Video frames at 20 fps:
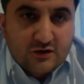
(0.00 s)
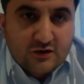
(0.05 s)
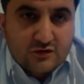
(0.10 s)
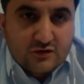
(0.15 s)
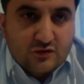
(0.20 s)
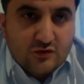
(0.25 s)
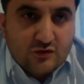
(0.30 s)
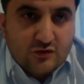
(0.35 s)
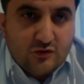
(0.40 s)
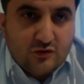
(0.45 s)

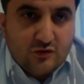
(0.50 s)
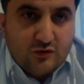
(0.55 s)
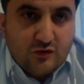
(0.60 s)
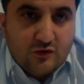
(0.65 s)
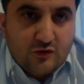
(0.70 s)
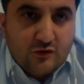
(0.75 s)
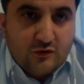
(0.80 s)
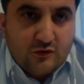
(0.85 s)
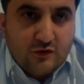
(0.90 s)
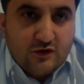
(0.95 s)
So
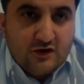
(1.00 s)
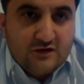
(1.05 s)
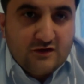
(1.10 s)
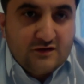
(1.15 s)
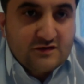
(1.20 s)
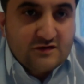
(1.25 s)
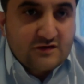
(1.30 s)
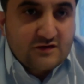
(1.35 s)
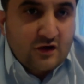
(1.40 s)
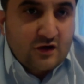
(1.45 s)
uh, it
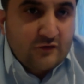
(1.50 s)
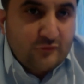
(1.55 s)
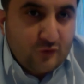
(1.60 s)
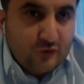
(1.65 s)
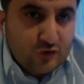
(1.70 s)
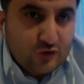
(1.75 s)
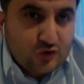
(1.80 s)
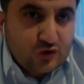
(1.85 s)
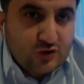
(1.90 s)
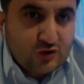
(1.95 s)
is our
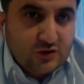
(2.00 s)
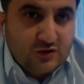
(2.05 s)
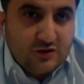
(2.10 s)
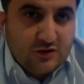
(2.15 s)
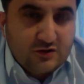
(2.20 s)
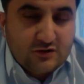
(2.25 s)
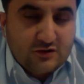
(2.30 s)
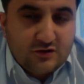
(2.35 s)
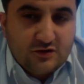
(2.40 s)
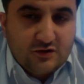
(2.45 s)
first
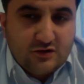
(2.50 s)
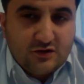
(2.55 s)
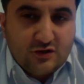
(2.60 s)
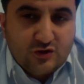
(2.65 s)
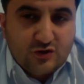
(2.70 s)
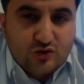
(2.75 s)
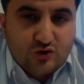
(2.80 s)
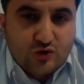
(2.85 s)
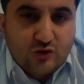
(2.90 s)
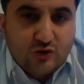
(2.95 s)
year uh,
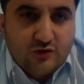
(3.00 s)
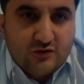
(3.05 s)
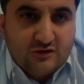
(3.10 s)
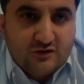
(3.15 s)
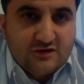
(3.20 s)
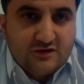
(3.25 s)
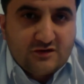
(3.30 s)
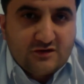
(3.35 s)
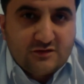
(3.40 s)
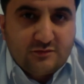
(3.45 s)
joining
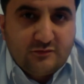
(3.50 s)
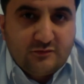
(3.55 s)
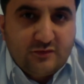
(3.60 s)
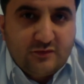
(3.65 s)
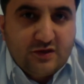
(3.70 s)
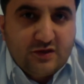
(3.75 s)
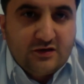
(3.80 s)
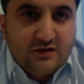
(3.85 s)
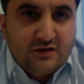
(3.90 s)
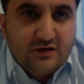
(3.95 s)
this
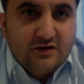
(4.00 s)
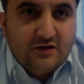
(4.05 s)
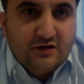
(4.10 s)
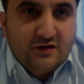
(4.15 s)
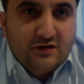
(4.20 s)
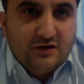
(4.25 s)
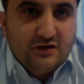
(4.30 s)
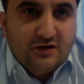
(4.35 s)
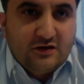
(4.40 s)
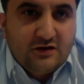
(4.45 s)
big
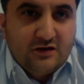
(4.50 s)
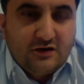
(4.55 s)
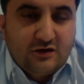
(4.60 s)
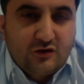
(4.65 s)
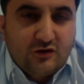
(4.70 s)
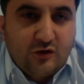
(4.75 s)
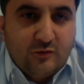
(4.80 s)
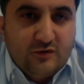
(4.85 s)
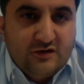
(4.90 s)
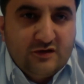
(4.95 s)
uh,
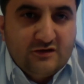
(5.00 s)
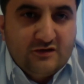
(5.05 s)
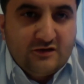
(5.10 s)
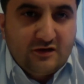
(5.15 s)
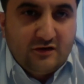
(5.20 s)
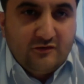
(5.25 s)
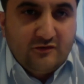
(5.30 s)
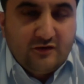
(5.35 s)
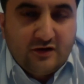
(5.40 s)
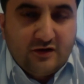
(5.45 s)
community
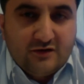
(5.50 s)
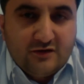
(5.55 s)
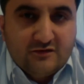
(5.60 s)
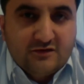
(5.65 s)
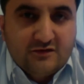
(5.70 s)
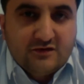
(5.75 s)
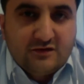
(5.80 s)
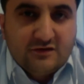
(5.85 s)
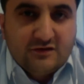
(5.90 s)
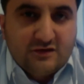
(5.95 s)
event,
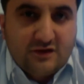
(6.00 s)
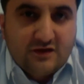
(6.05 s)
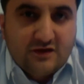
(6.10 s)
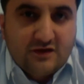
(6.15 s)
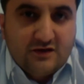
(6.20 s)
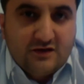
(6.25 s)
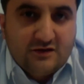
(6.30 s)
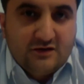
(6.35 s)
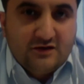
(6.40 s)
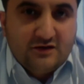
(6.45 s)
uh,
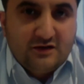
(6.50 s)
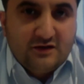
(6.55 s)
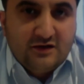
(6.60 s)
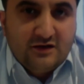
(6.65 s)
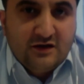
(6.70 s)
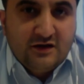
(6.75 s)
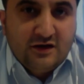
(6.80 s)
the, the